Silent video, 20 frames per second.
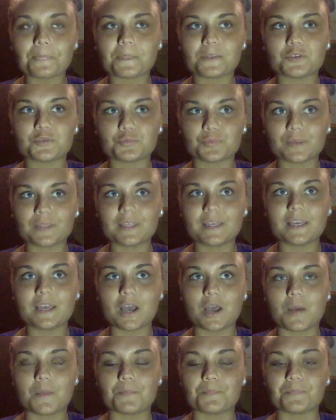It's really
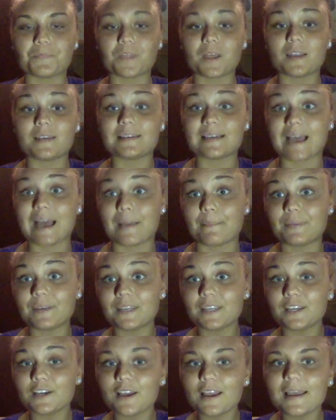
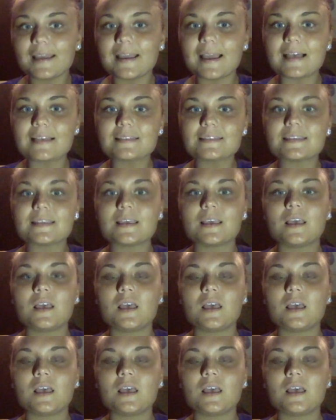uncommon here, I guess.